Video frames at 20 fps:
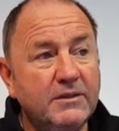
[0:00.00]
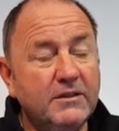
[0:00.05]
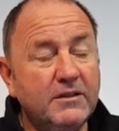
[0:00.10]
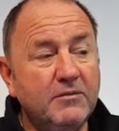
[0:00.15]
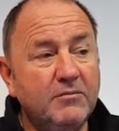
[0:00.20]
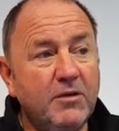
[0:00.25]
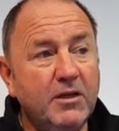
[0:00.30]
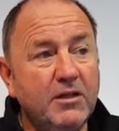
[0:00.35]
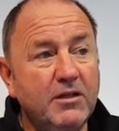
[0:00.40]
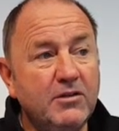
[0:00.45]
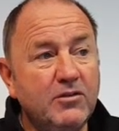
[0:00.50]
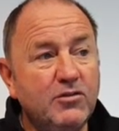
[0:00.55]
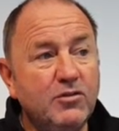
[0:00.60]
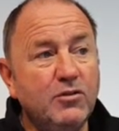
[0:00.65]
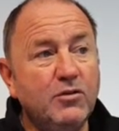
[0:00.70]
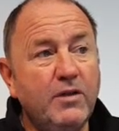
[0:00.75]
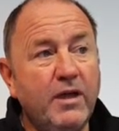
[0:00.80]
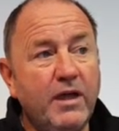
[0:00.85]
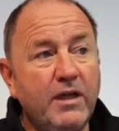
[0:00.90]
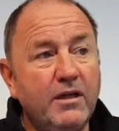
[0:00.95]
and making
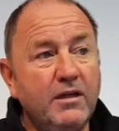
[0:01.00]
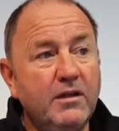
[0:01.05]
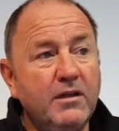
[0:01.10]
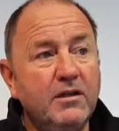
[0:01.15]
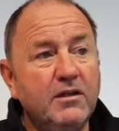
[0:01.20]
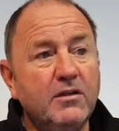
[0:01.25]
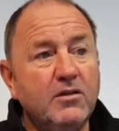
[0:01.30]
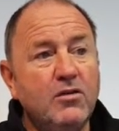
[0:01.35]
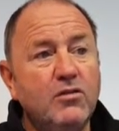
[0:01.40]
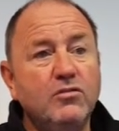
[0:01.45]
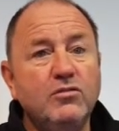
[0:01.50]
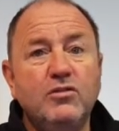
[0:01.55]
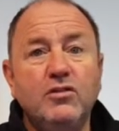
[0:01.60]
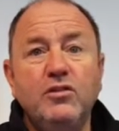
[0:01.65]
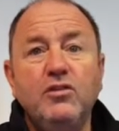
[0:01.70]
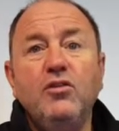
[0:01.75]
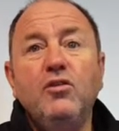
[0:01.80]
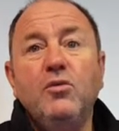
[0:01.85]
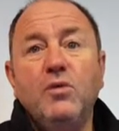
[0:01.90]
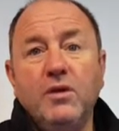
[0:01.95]
sure that
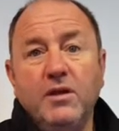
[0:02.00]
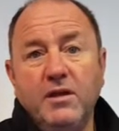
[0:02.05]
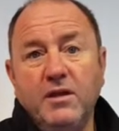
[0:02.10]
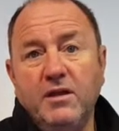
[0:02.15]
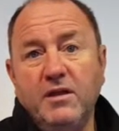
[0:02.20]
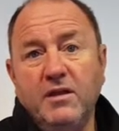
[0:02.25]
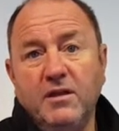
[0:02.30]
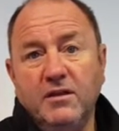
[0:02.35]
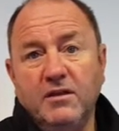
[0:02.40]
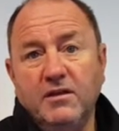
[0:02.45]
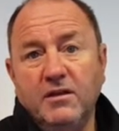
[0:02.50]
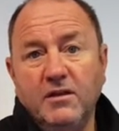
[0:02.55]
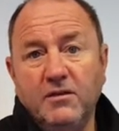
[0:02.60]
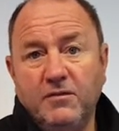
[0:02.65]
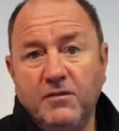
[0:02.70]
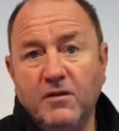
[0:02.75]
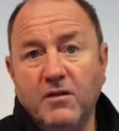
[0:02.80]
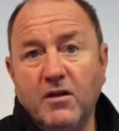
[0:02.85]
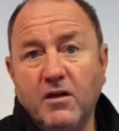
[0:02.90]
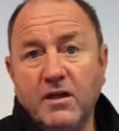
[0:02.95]
continuity,
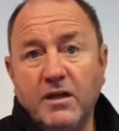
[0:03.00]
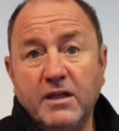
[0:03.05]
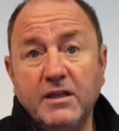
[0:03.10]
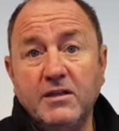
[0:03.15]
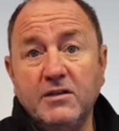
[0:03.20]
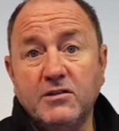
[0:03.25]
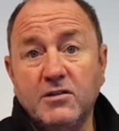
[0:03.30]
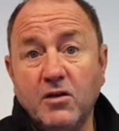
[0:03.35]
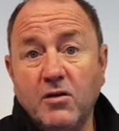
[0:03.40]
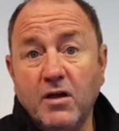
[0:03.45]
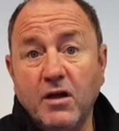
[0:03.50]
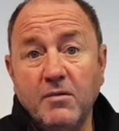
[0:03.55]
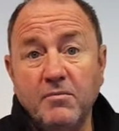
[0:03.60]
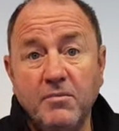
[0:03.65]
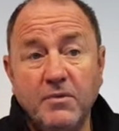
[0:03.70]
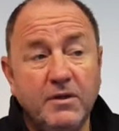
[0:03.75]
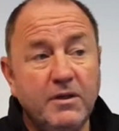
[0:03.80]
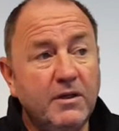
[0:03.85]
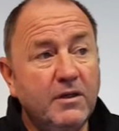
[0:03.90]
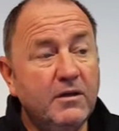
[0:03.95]
if you like, in time
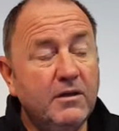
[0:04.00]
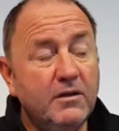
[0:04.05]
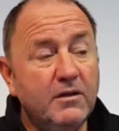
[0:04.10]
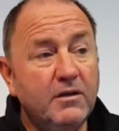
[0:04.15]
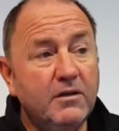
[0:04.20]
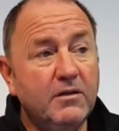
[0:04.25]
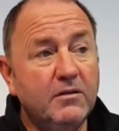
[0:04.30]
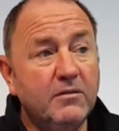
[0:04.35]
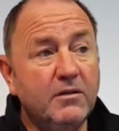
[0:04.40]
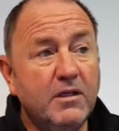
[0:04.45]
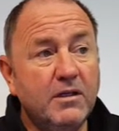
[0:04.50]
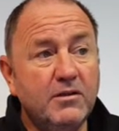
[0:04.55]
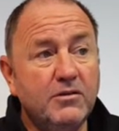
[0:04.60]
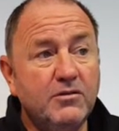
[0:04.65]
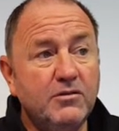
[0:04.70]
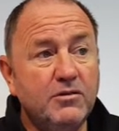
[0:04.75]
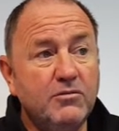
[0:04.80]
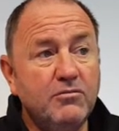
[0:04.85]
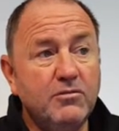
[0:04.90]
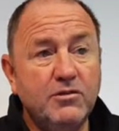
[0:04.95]
uh,
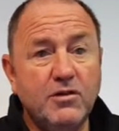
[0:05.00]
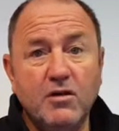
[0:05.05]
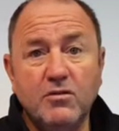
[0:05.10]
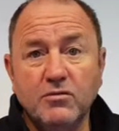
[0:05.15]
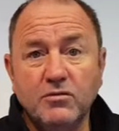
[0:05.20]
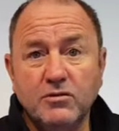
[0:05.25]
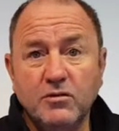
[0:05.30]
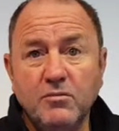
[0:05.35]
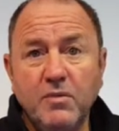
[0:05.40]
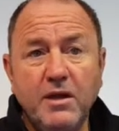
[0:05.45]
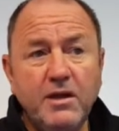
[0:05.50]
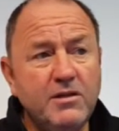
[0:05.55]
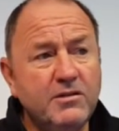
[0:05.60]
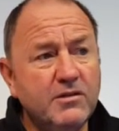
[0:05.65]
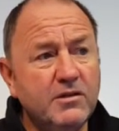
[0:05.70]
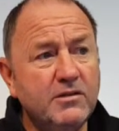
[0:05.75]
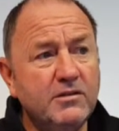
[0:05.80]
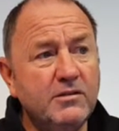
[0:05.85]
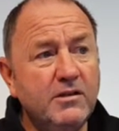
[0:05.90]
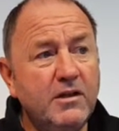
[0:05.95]
gets you results. The
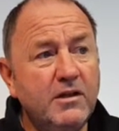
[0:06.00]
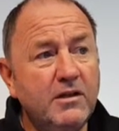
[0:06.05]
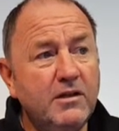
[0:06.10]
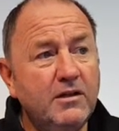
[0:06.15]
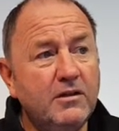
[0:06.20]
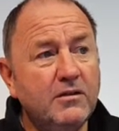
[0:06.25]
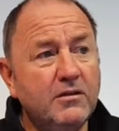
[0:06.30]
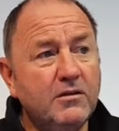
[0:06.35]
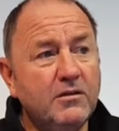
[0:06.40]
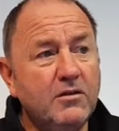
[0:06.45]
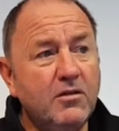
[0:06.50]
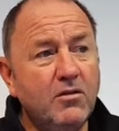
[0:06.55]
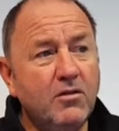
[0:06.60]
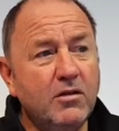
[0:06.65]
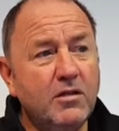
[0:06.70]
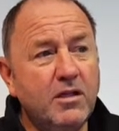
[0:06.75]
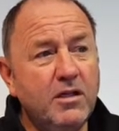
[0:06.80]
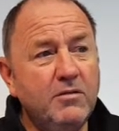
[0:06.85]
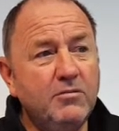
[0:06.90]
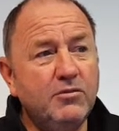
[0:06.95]
manager's got to
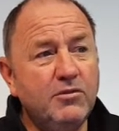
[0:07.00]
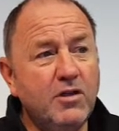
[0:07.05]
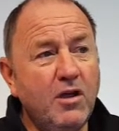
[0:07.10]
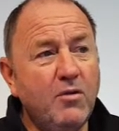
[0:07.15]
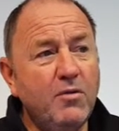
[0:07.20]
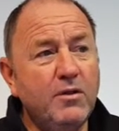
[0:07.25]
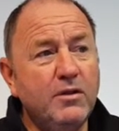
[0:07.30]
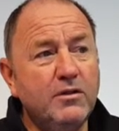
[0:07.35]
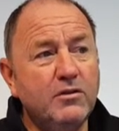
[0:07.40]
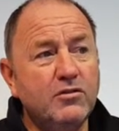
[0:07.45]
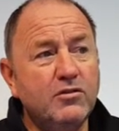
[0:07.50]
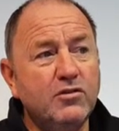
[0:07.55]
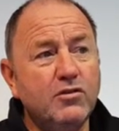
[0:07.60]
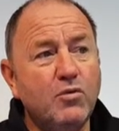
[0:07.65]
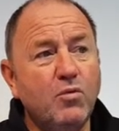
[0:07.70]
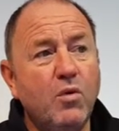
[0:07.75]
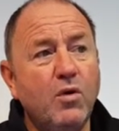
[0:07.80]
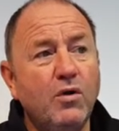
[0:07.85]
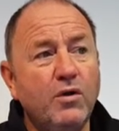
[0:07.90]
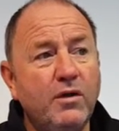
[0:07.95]
keep showing the
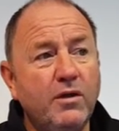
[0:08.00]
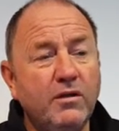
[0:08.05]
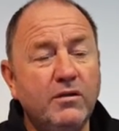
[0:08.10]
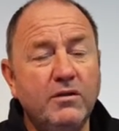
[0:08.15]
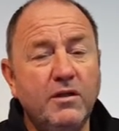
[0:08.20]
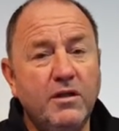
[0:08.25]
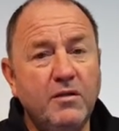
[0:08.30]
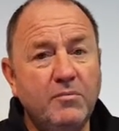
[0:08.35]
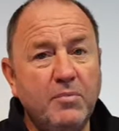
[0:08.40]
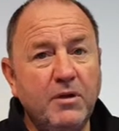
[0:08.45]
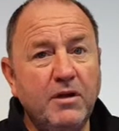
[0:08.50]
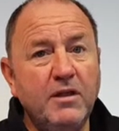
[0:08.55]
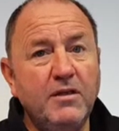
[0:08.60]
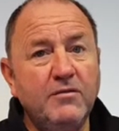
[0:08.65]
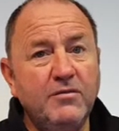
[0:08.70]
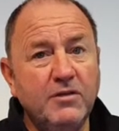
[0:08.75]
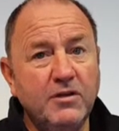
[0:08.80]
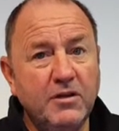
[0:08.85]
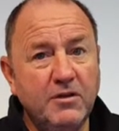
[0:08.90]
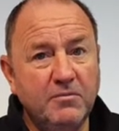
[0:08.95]
squad that he
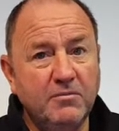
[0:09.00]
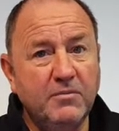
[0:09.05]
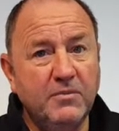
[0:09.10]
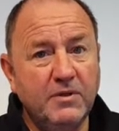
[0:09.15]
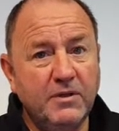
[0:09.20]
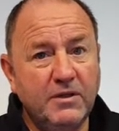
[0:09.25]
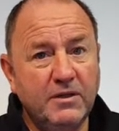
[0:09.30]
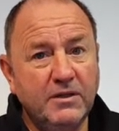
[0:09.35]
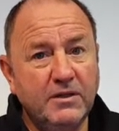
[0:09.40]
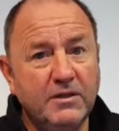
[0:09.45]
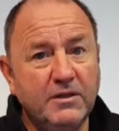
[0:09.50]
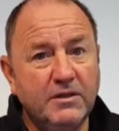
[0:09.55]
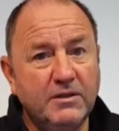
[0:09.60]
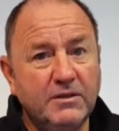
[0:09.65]
believes in them. Mm.